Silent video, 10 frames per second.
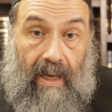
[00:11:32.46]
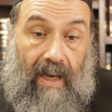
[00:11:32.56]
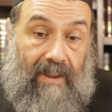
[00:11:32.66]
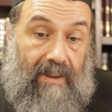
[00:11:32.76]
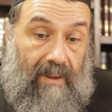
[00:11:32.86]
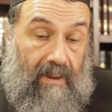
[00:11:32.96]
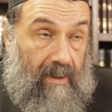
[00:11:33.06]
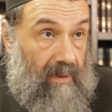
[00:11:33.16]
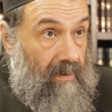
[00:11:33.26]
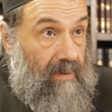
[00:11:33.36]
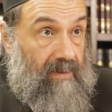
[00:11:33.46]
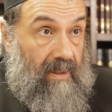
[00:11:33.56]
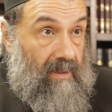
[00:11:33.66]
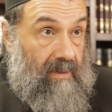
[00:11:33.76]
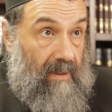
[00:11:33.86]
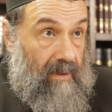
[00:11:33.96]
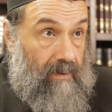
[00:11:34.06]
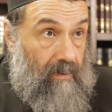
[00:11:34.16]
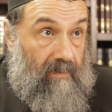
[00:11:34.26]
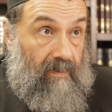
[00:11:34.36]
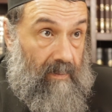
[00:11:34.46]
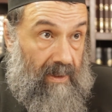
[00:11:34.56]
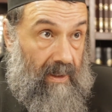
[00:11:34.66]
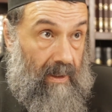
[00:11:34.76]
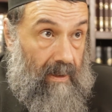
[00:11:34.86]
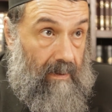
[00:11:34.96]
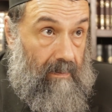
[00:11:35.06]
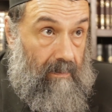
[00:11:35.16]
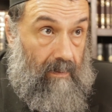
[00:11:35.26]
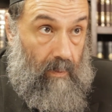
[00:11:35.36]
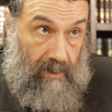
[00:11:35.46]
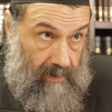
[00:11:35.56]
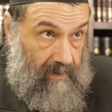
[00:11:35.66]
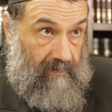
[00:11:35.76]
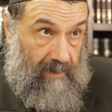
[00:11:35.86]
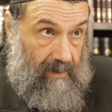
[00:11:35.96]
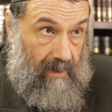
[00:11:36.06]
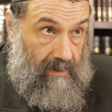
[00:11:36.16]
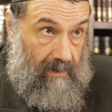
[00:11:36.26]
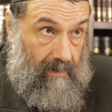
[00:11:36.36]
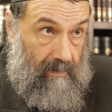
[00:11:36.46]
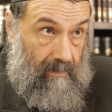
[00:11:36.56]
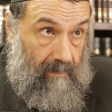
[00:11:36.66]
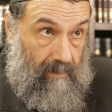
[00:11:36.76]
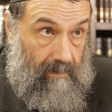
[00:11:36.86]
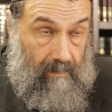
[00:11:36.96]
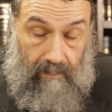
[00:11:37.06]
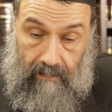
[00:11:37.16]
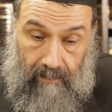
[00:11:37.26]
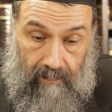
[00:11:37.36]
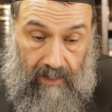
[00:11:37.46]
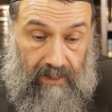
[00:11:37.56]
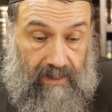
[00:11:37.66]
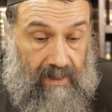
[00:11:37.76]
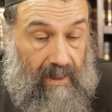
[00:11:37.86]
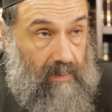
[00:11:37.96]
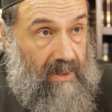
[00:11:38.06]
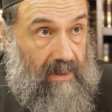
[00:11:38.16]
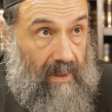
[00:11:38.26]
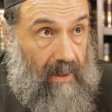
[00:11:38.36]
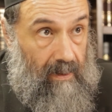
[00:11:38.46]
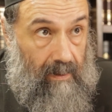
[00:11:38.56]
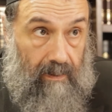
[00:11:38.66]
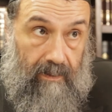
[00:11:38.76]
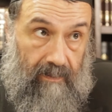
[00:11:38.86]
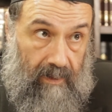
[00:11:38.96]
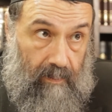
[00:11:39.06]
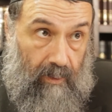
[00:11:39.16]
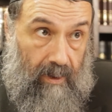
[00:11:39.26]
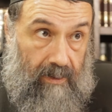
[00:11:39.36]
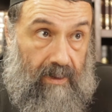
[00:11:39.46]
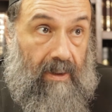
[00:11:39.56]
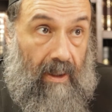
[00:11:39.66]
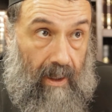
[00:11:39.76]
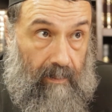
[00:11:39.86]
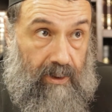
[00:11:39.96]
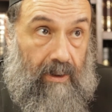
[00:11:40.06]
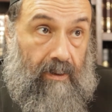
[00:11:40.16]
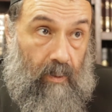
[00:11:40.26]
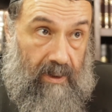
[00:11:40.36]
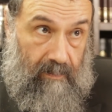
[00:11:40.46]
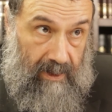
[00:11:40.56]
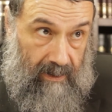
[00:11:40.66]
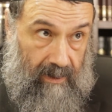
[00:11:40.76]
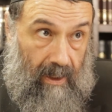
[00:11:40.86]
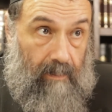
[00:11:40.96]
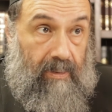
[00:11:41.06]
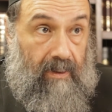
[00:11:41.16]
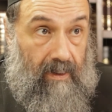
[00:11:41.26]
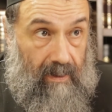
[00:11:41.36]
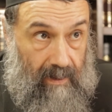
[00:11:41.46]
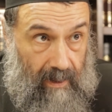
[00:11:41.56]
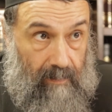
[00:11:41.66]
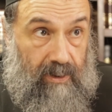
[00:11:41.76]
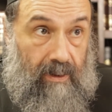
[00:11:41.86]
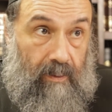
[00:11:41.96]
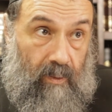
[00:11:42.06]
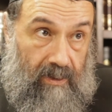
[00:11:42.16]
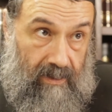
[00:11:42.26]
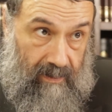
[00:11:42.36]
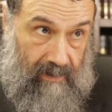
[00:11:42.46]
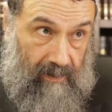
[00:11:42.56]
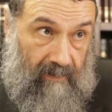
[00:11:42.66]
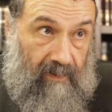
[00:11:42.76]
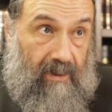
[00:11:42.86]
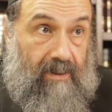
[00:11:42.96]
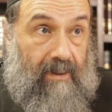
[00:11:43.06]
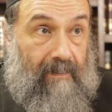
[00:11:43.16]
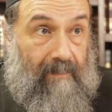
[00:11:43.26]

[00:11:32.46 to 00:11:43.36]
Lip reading: And then another taxi I took from there was a different taxi, but same style report. Object was picked up, object was delivered,